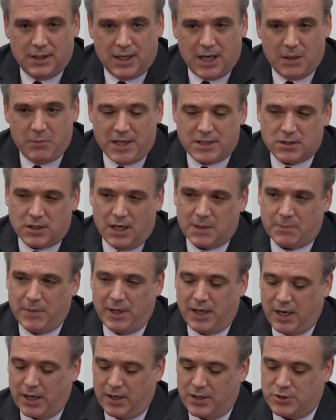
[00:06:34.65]
I may talk
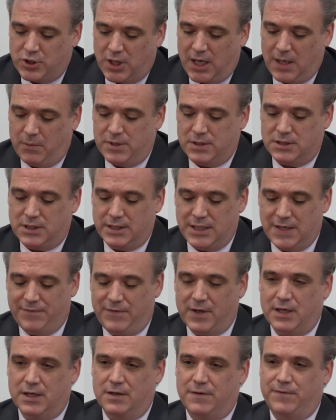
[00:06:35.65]
about how your job is
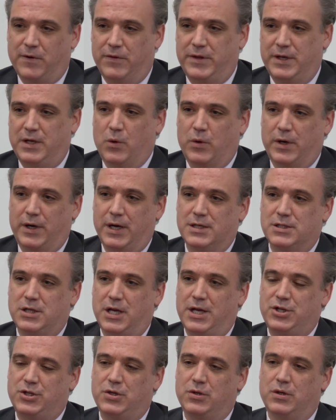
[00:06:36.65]
significant for the
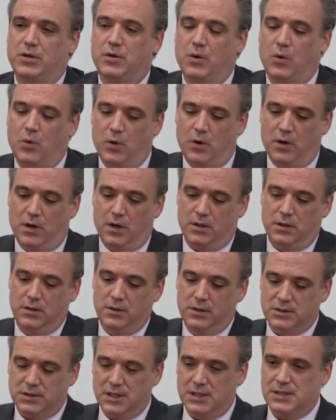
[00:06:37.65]
organization or
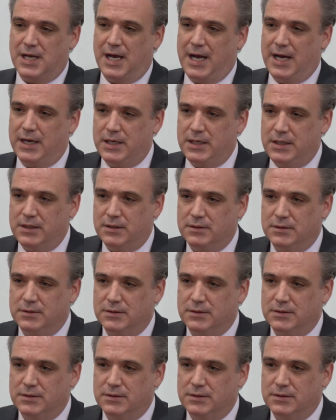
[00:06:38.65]
society.